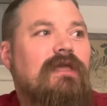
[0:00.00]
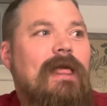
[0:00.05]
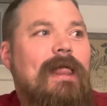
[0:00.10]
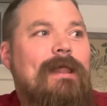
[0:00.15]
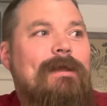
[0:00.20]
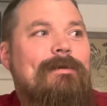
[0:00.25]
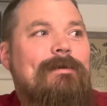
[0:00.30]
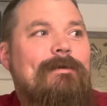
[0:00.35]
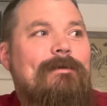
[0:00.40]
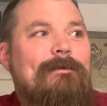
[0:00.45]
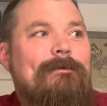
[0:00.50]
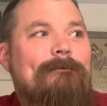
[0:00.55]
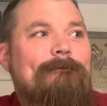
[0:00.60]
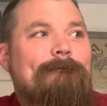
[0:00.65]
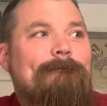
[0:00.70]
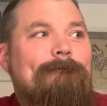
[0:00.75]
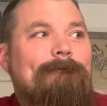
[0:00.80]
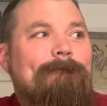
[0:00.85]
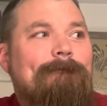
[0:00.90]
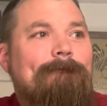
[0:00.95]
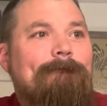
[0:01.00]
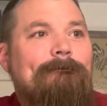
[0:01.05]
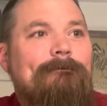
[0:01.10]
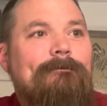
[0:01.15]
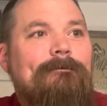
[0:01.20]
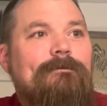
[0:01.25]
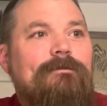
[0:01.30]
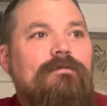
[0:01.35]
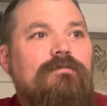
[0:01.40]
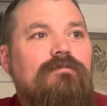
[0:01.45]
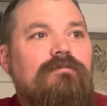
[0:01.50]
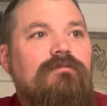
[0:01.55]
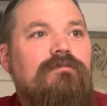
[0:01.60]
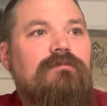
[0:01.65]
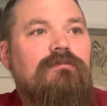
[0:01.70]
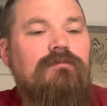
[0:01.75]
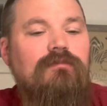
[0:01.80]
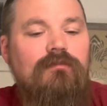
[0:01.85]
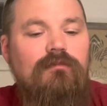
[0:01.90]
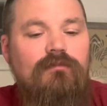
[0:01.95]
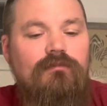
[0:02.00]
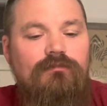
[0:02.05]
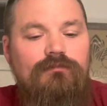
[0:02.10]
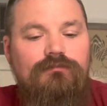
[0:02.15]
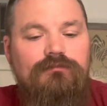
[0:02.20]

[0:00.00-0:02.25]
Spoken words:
(silence)